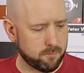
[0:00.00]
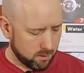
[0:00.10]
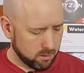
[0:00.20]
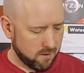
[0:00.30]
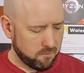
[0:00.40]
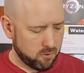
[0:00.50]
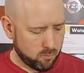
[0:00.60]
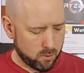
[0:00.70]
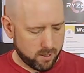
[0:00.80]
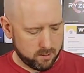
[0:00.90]
Uh, your left
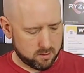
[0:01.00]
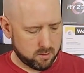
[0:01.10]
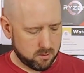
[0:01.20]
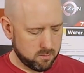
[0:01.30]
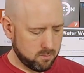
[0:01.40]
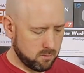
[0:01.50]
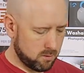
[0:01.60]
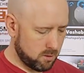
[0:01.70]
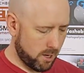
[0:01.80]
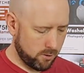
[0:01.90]
and right
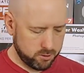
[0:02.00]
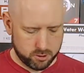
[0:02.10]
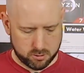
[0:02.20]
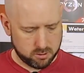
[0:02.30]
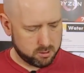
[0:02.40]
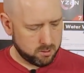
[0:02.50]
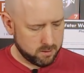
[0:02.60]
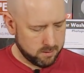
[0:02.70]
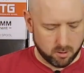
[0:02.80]
carriages,